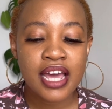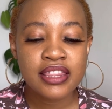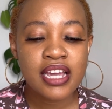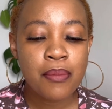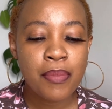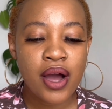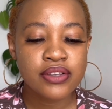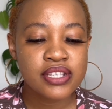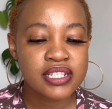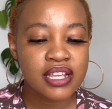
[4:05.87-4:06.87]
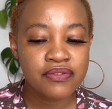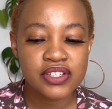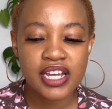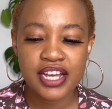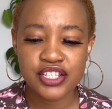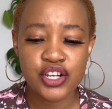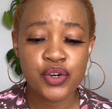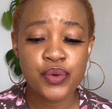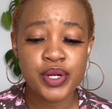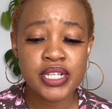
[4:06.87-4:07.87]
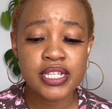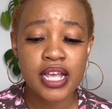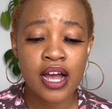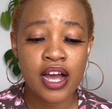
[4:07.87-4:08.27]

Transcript: I think, about 7 categories